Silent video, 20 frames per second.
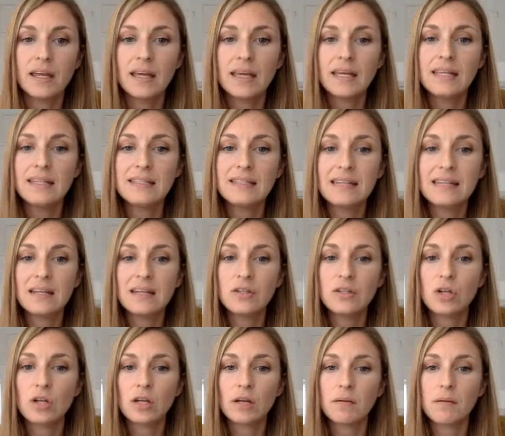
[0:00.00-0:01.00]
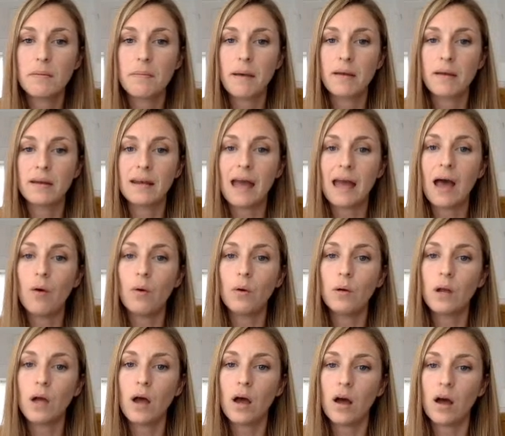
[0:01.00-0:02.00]
He said it took him about an hour
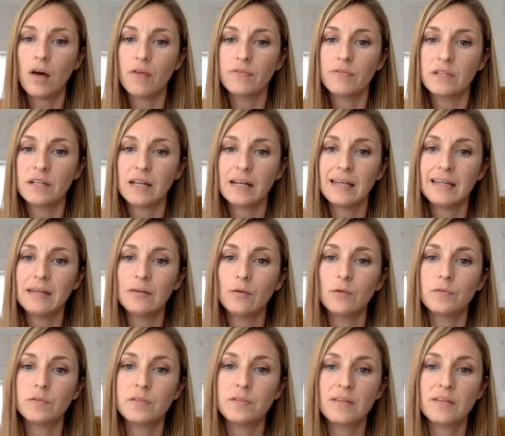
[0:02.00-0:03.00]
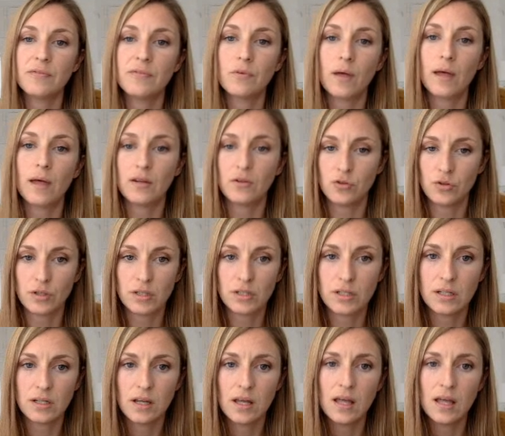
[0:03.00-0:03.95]
and a half to clean off several hundred.